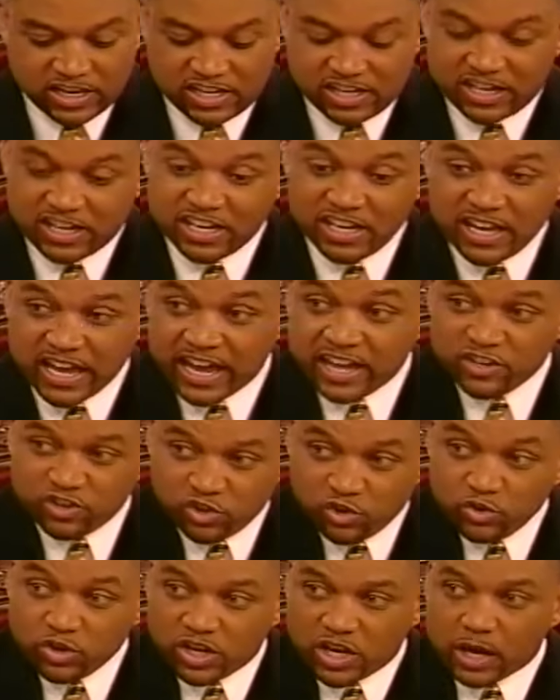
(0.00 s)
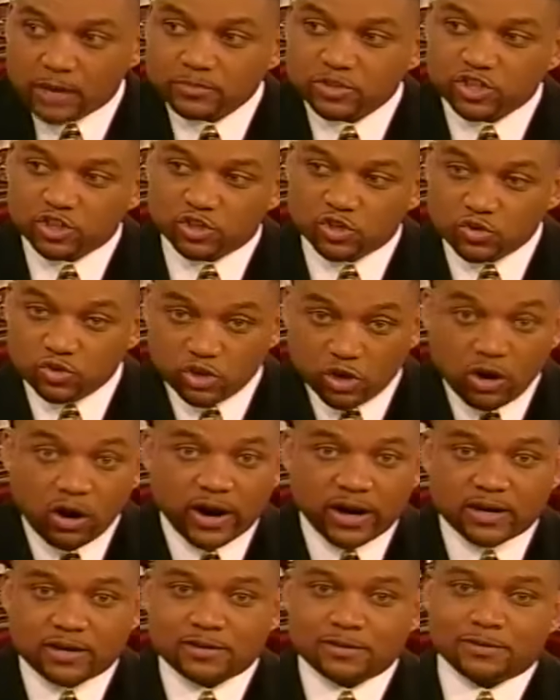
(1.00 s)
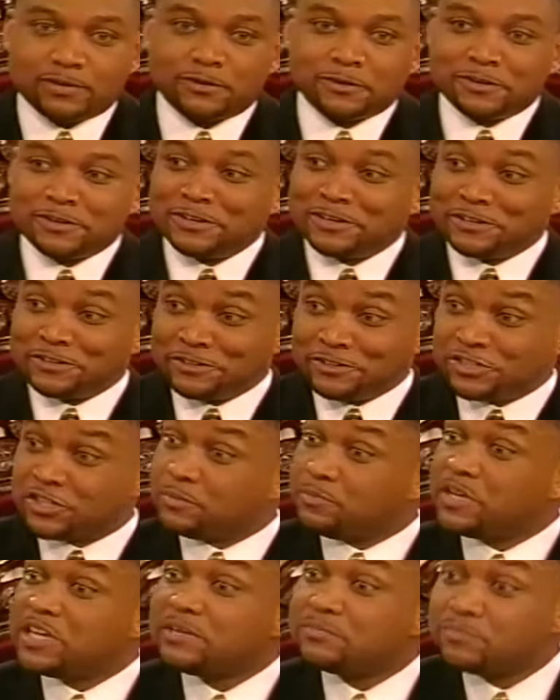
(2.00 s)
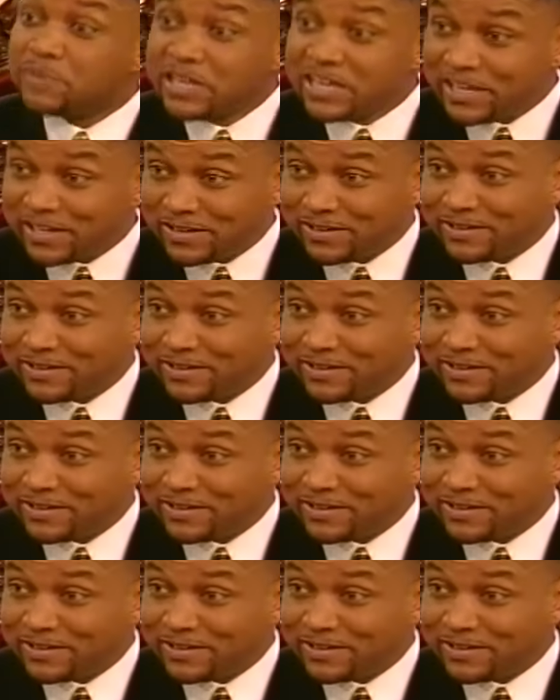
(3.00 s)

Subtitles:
He had you to come to New York to meet me.